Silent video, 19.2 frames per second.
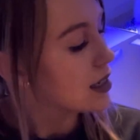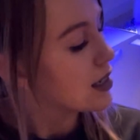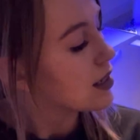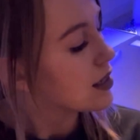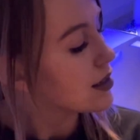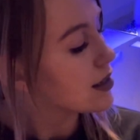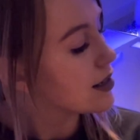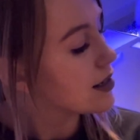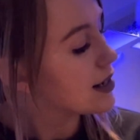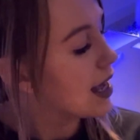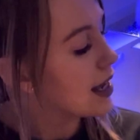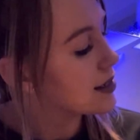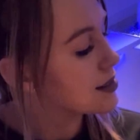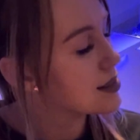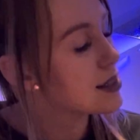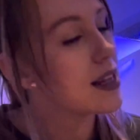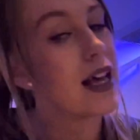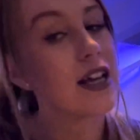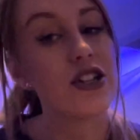The next
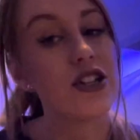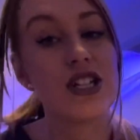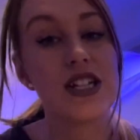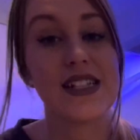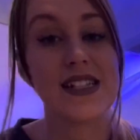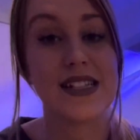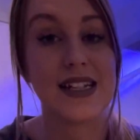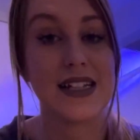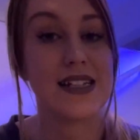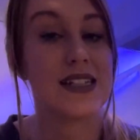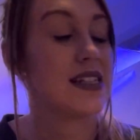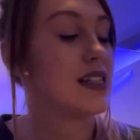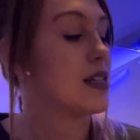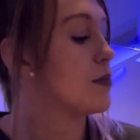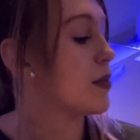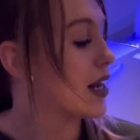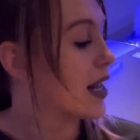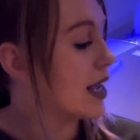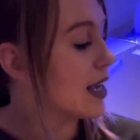selection is 60
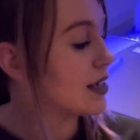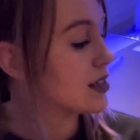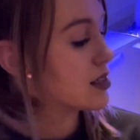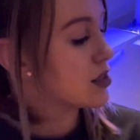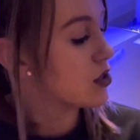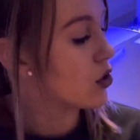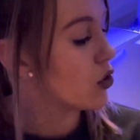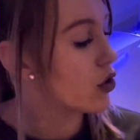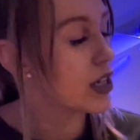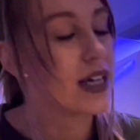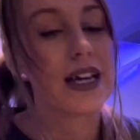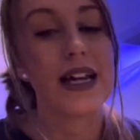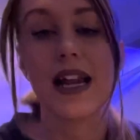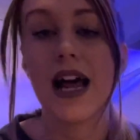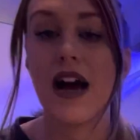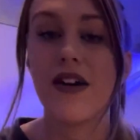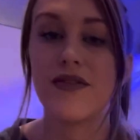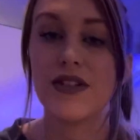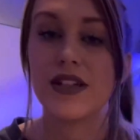minutes, or you can
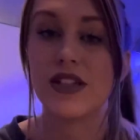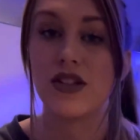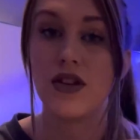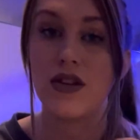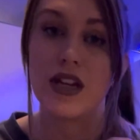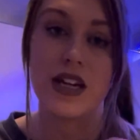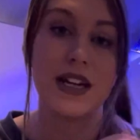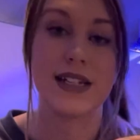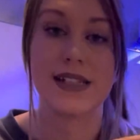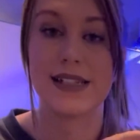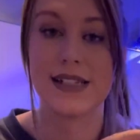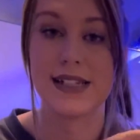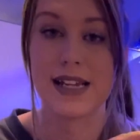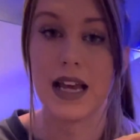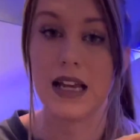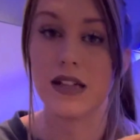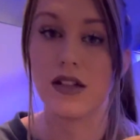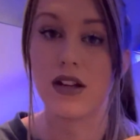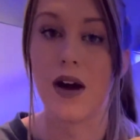have it so that it
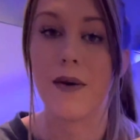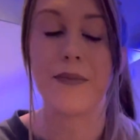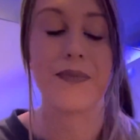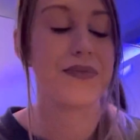stays on.